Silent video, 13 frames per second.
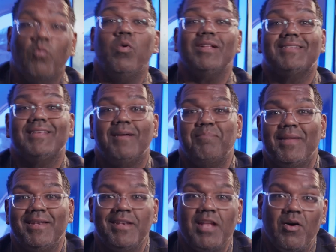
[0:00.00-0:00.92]
What's up,
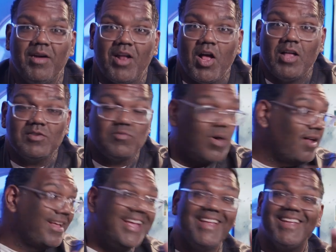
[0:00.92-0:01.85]
my know-it-alls?
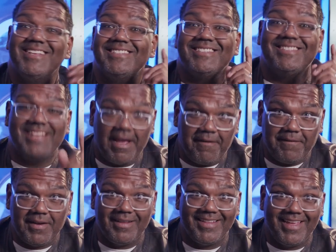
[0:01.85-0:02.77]
Well, it is
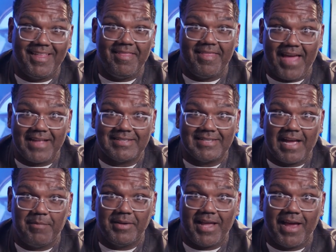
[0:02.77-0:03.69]
definitely that
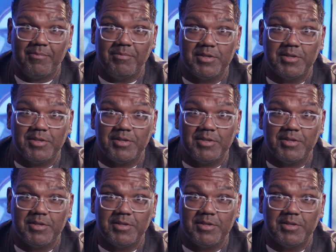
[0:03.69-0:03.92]
time again,